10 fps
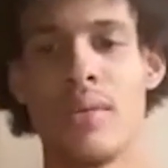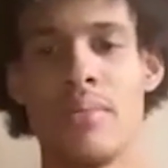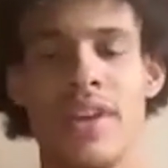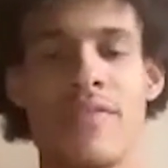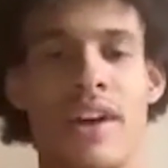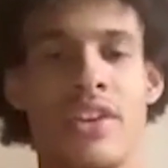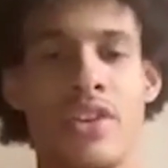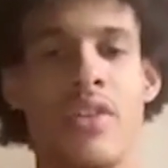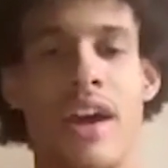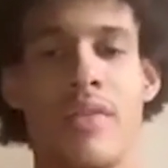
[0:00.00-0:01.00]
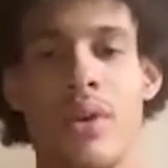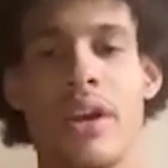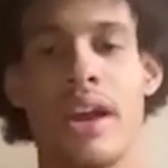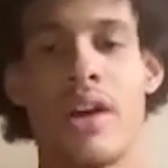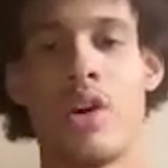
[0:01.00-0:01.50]
But if I do have
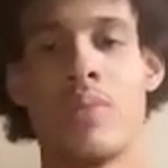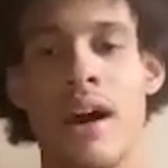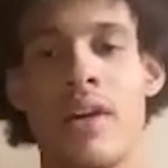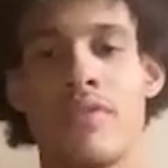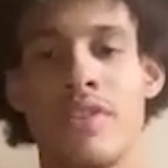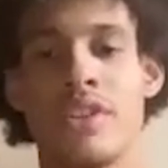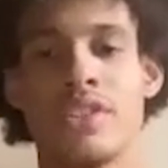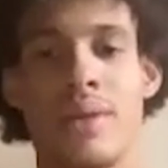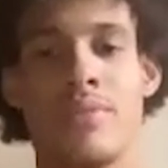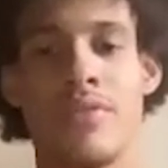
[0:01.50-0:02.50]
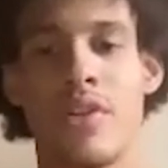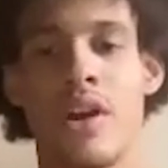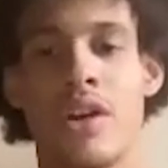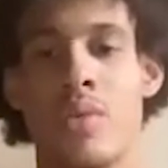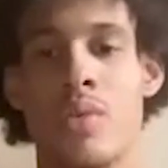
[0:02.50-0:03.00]
work at home, I'll finish that before
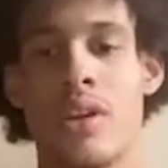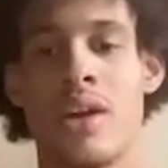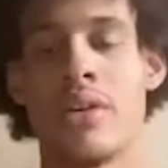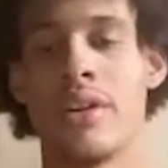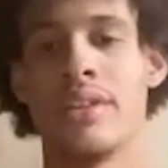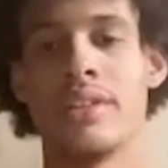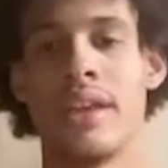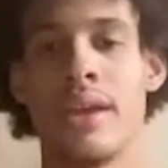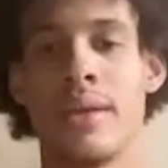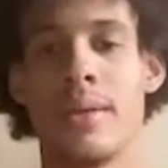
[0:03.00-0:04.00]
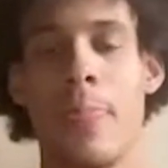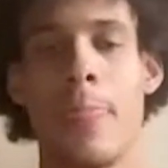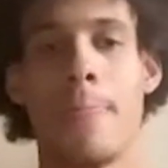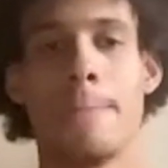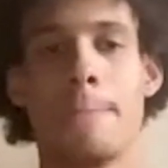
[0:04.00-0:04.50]
I go work out or anything.
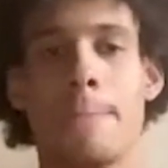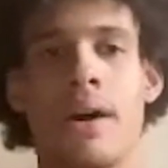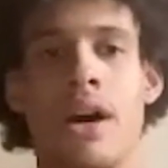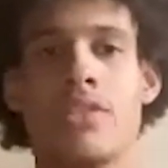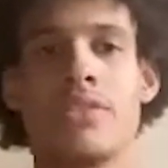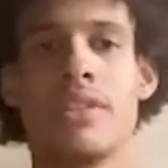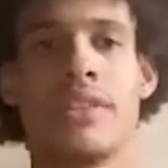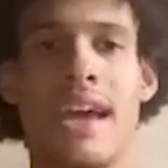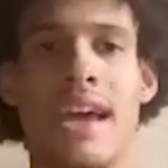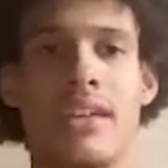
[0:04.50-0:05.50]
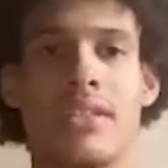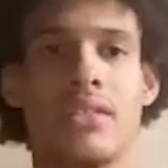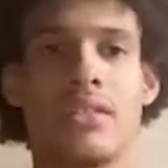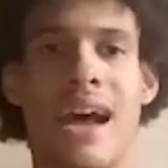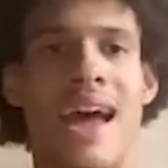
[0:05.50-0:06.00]
But other than that,
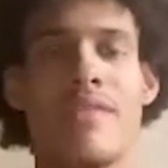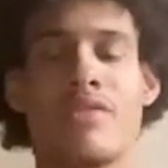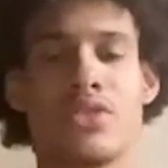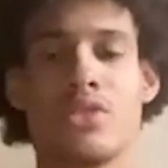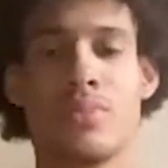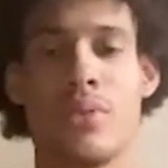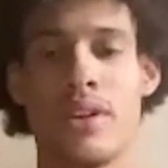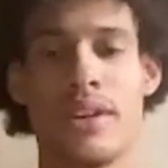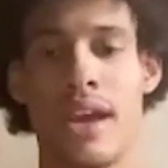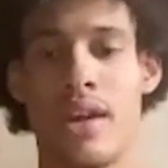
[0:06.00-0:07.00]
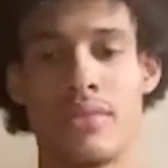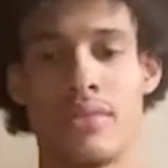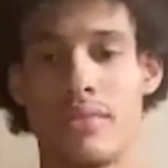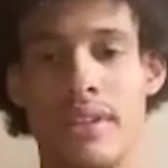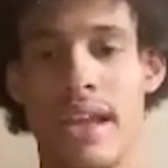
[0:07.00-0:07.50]
I have the school part down.
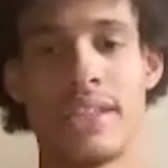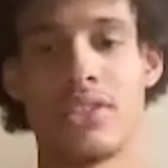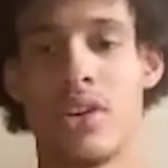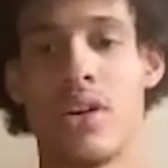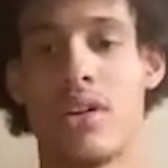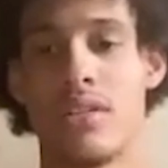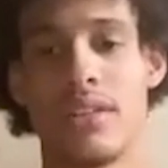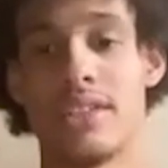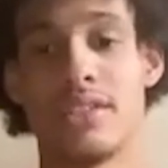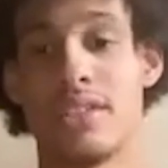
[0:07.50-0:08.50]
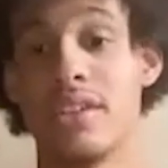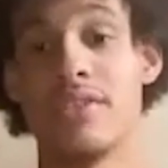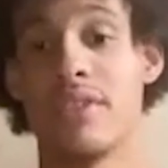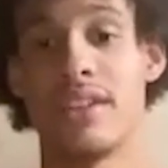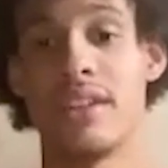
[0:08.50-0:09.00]
That's all. That's
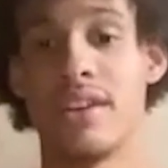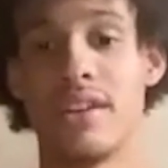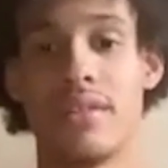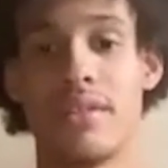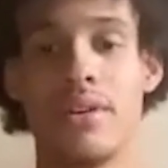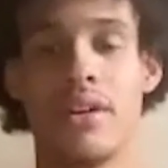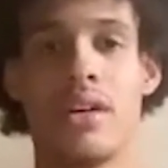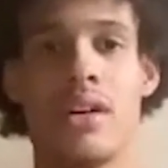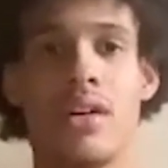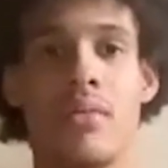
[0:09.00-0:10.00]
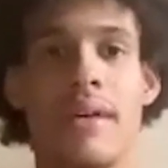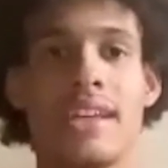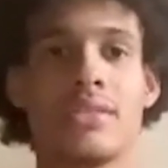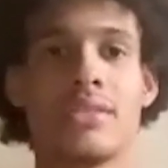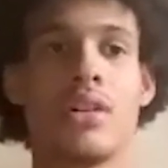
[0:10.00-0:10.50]
good right there. But
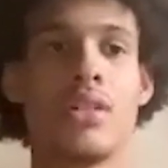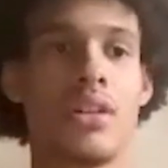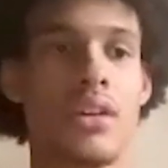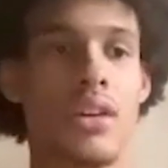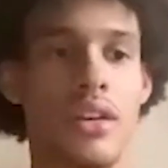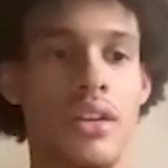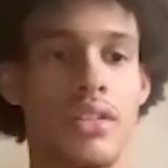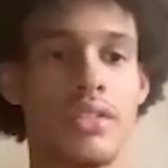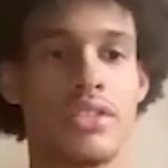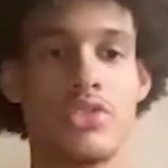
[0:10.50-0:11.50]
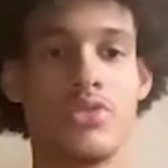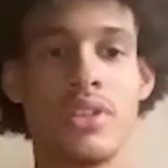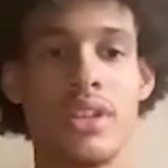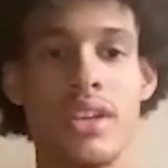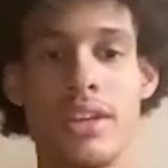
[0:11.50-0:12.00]
basketball, just
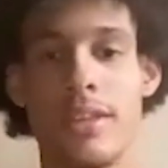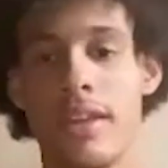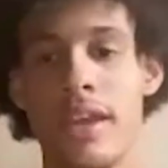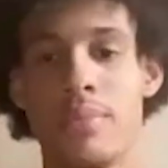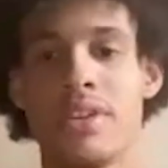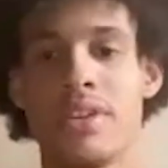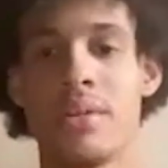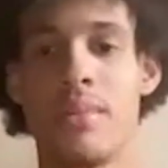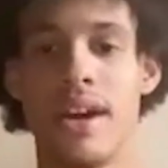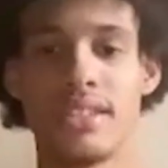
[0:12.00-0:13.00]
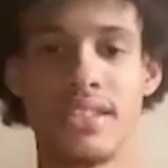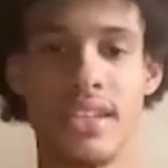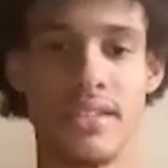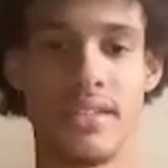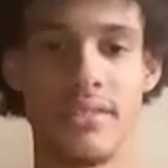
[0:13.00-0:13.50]
really keeping a good
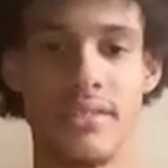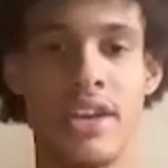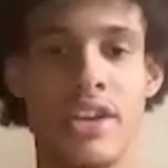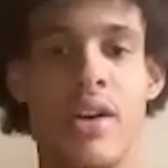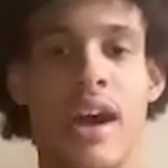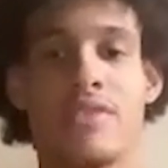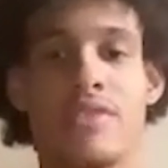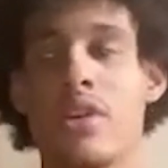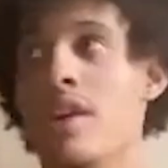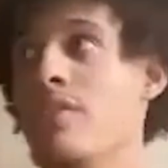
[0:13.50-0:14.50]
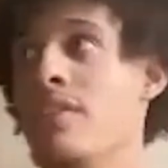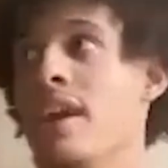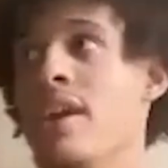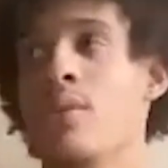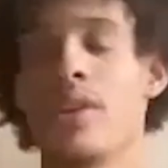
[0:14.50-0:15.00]
mindset. I know I have to go every
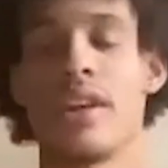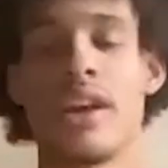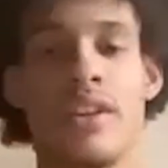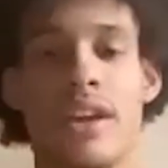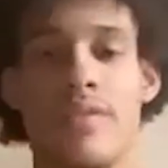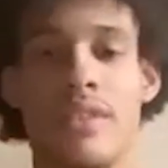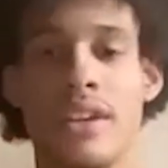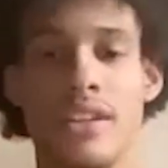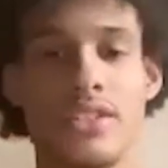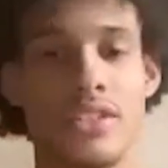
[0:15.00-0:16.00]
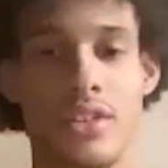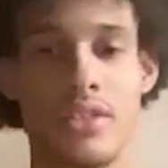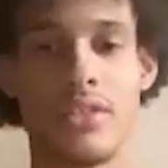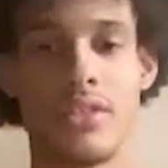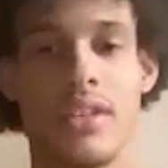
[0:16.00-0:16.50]
day and work out in athletics,
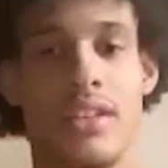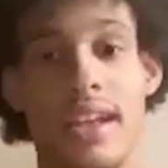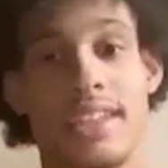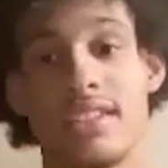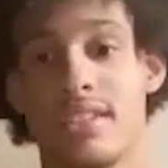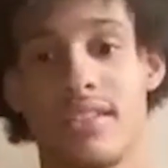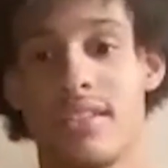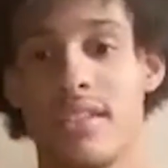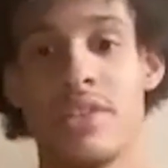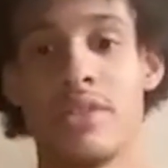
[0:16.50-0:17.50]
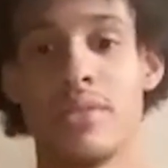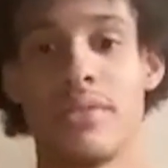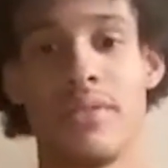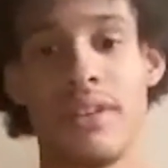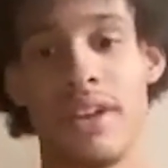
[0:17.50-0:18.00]
so that's another
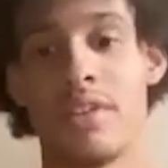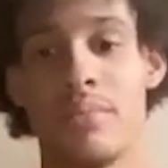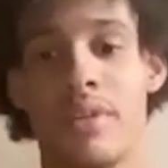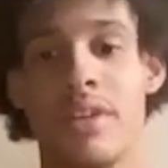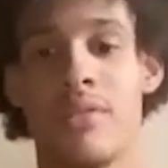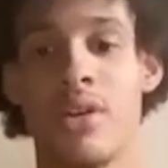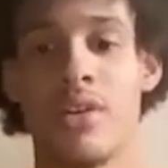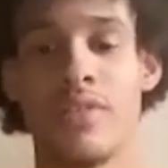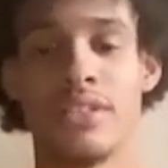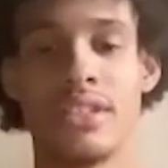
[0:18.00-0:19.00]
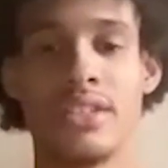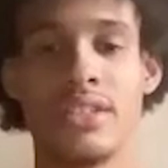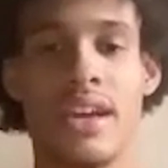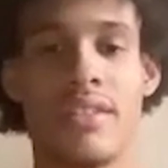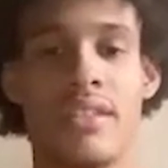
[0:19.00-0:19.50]
big role of the
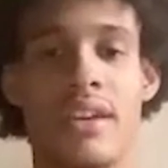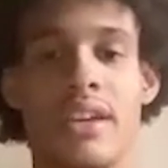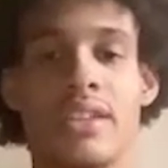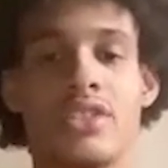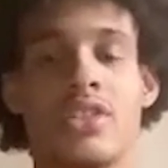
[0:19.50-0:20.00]
season, athletics.